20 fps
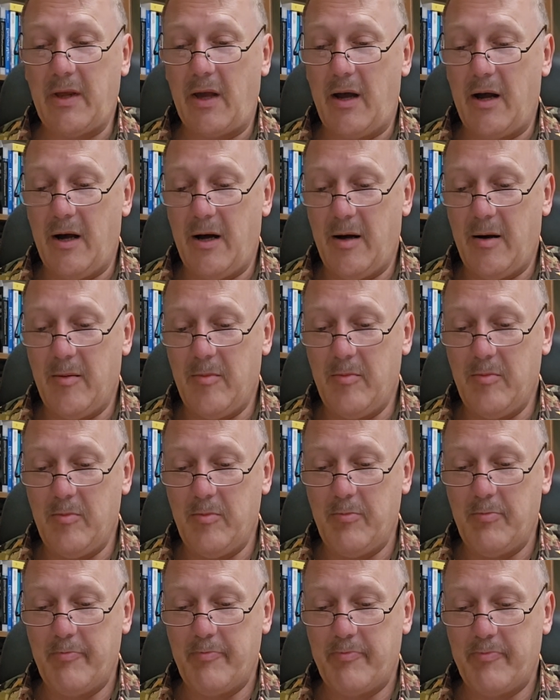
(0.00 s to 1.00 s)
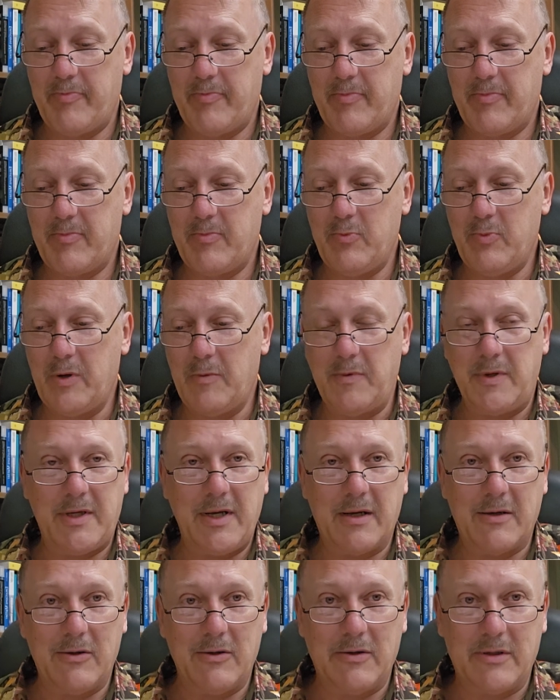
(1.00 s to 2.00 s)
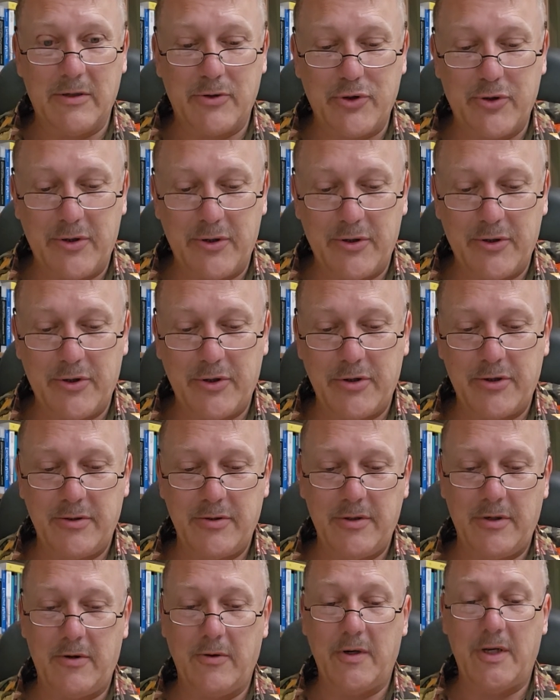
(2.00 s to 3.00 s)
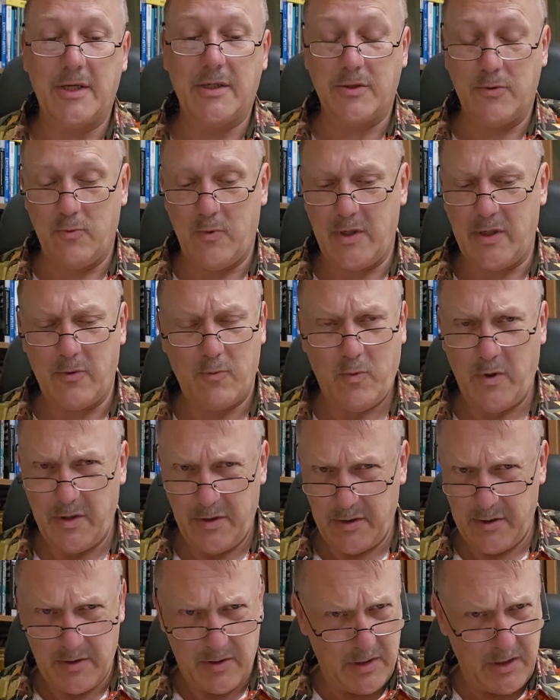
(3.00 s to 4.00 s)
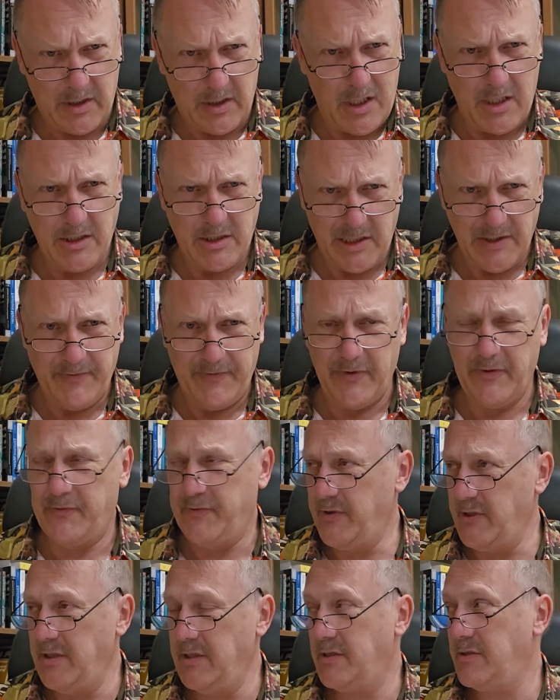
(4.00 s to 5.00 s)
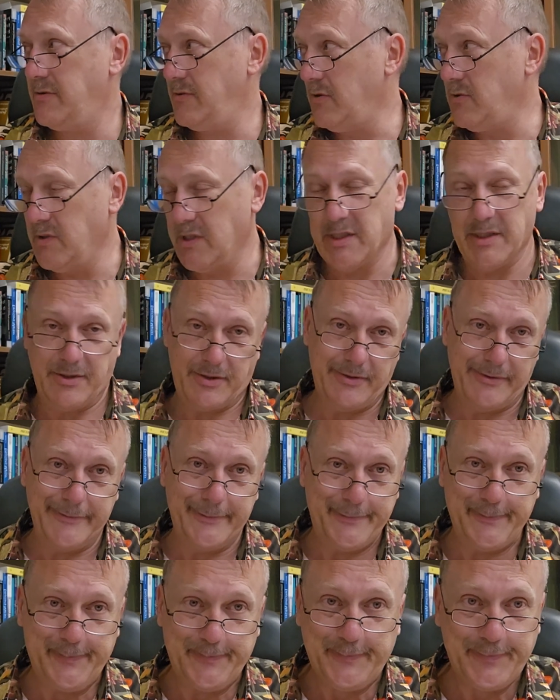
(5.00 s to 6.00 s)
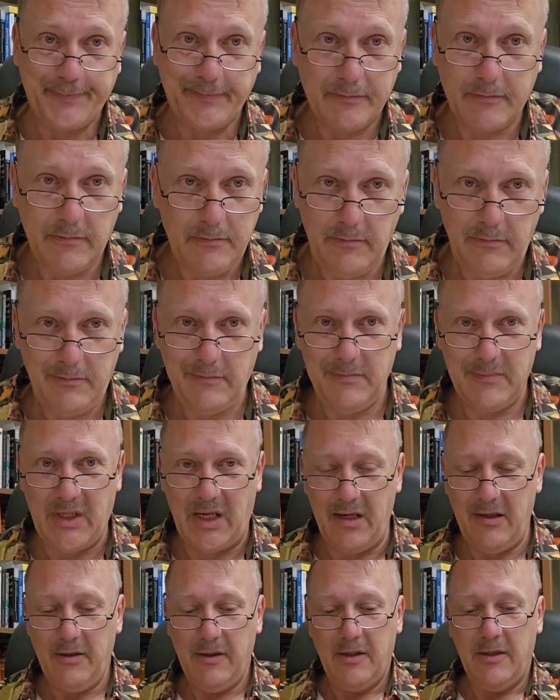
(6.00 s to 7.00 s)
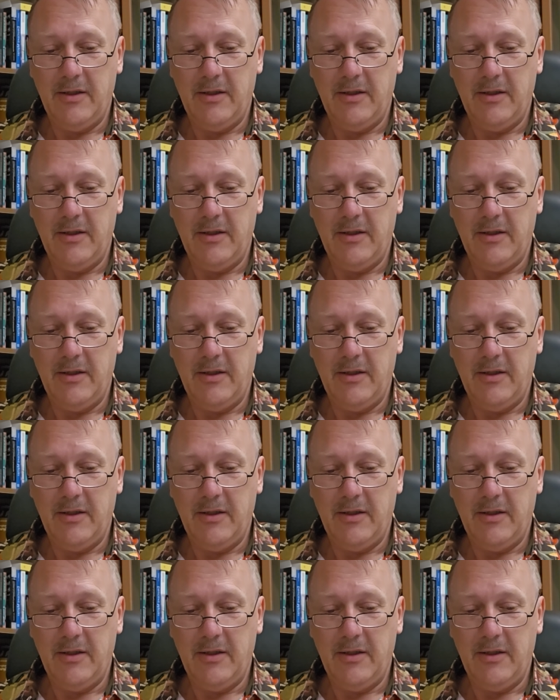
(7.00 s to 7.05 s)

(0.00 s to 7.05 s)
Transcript: Um, when we take a look at church, you know, it isn't what it was in the 1950s. No, it isn't. Okay.